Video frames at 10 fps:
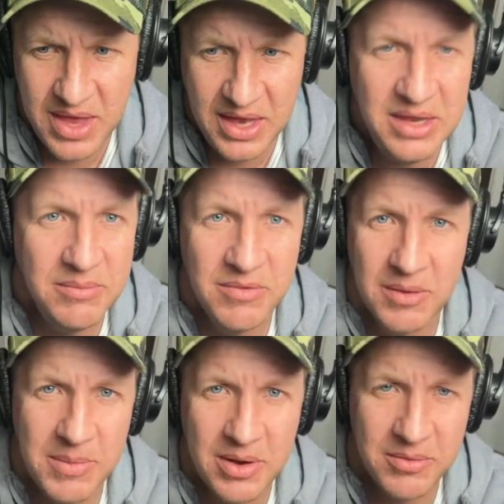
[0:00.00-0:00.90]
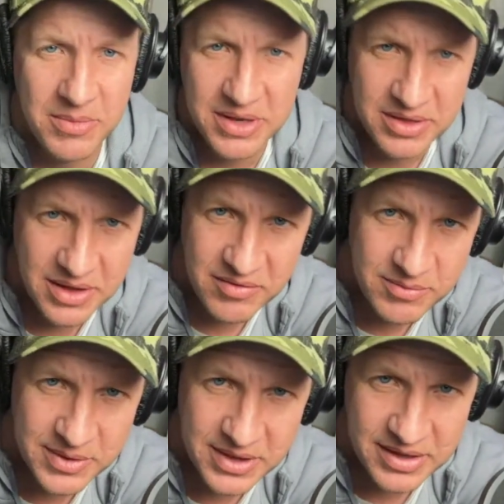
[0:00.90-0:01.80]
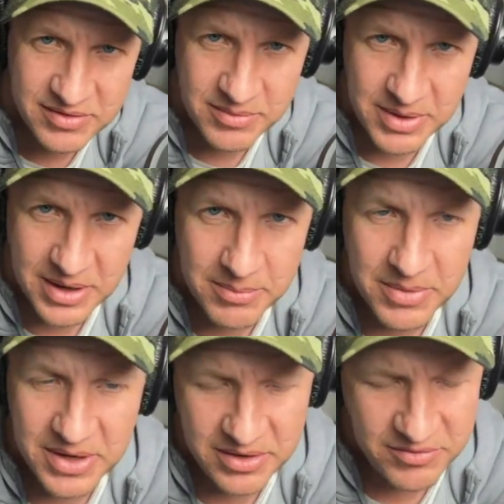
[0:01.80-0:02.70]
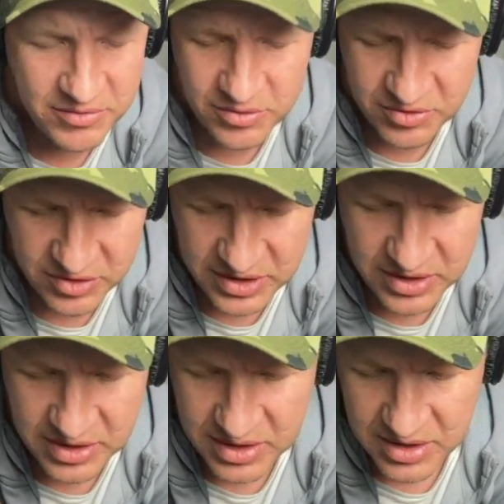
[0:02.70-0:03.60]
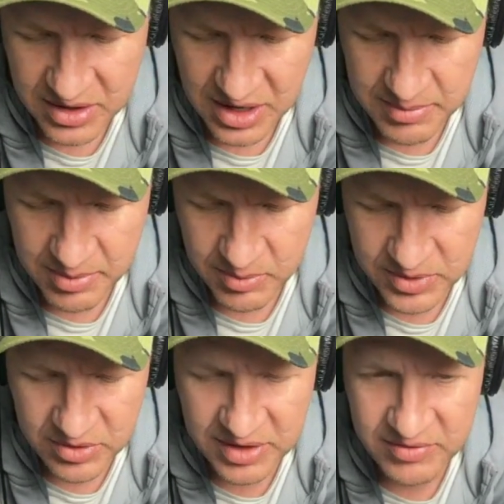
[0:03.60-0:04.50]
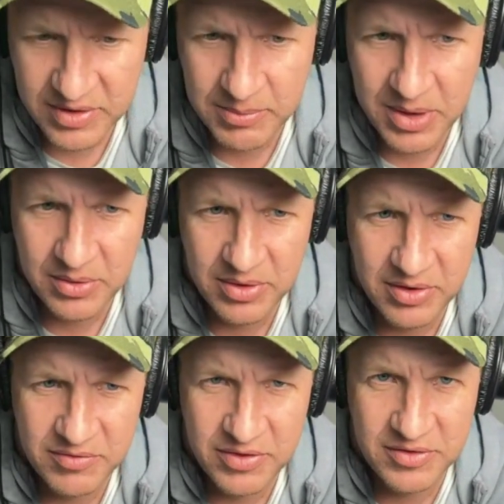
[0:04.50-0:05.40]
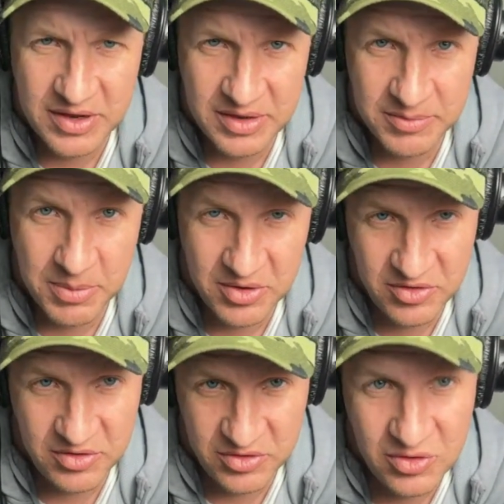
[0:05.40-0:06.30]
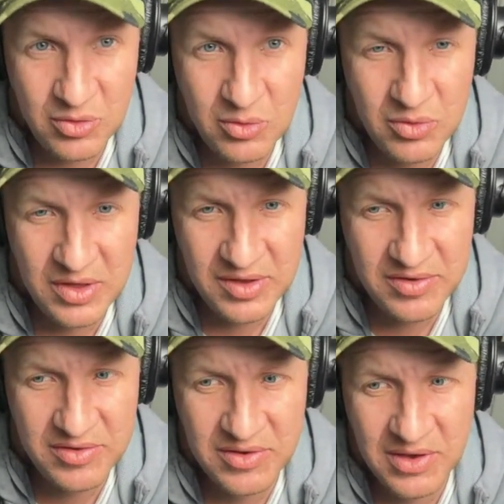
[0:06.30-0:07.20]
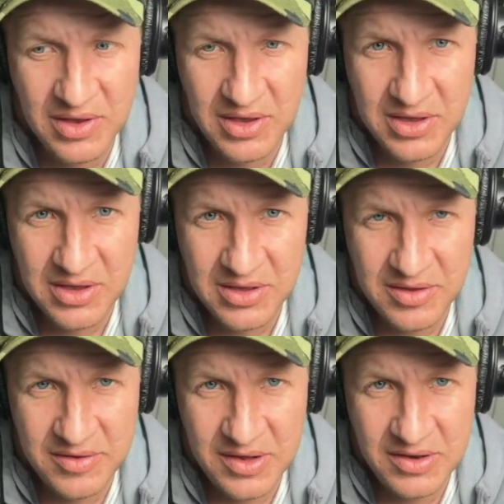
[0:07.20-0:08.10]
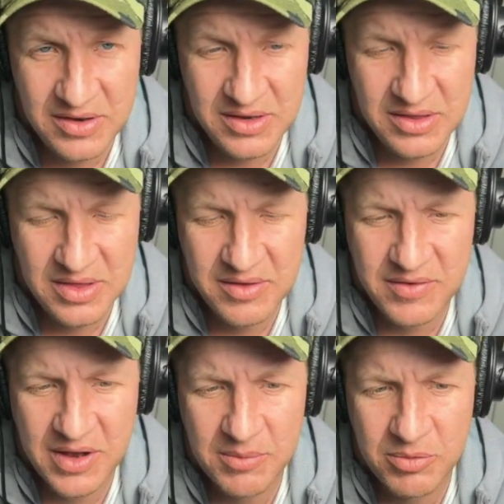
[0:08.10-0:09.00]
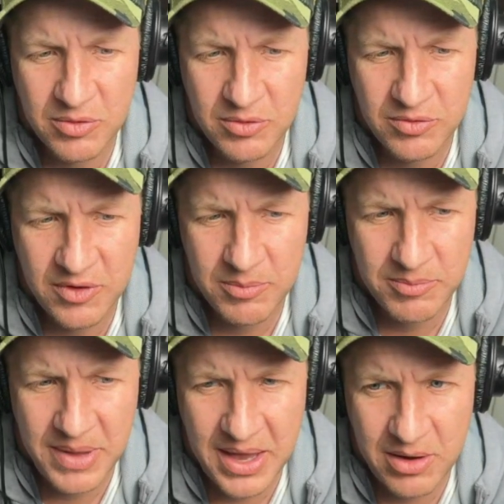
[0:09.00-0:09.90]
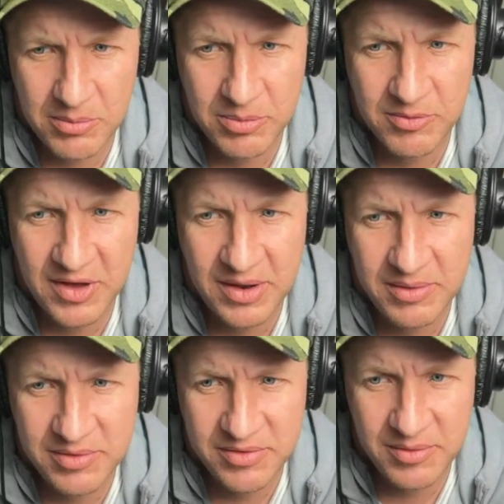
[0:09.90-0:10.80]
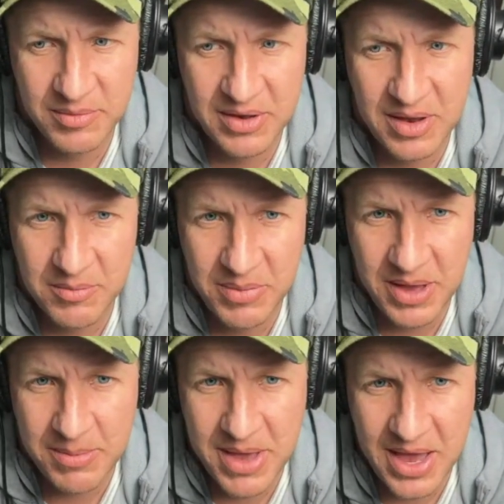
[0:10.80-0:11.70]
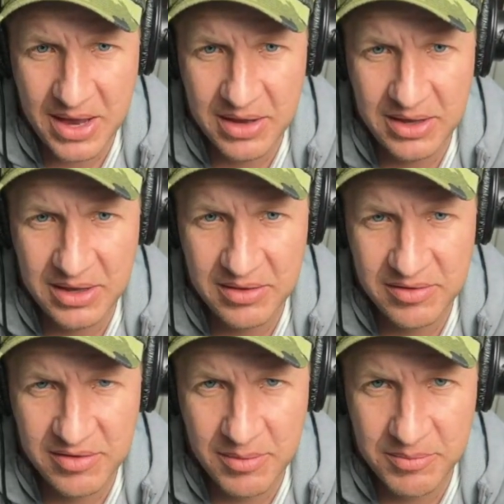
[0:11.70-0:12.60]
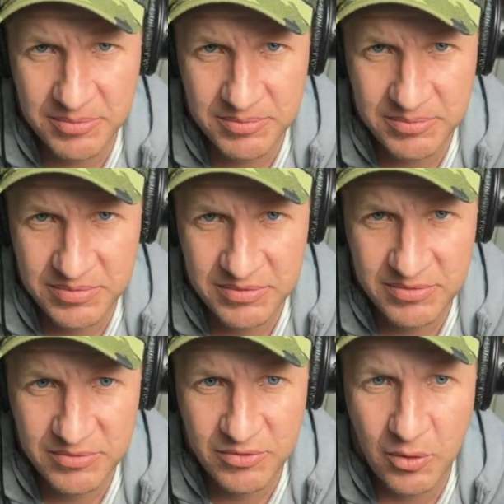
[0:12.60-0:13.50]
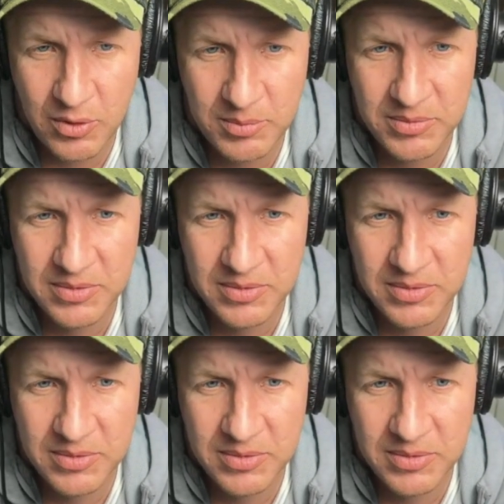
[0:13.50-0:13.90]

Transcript: any amount of money, the government likes to make up money, unfortunately. But when you're giving amount of the state's budget to this entity, they've got to prove something back or provide some kind of payback in some form.